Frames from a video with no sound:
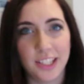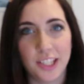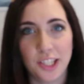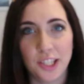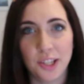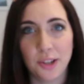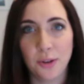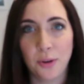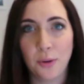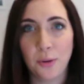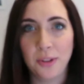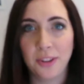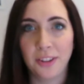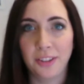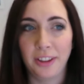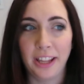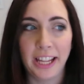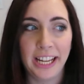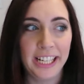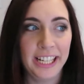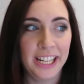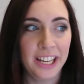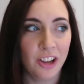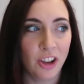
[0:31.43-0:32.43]
So the
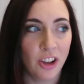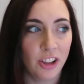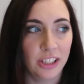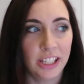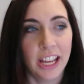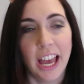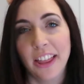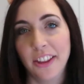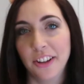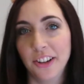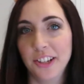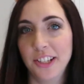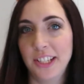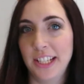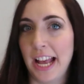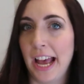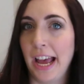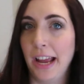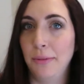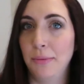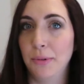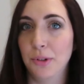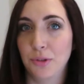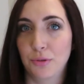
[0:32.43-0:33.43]
lighting on the other
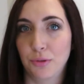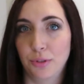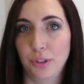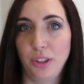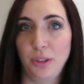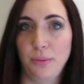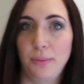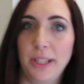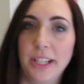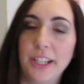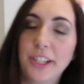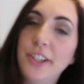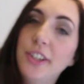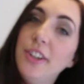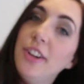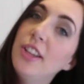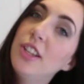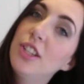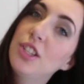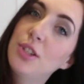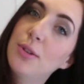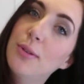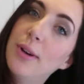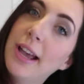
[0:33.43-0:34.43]
side was really
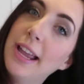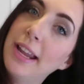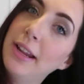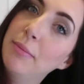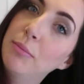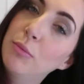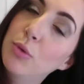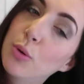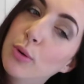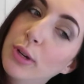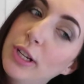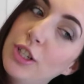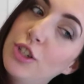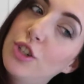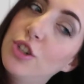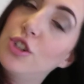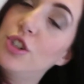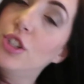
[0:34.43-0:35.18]
weird, so I'm going to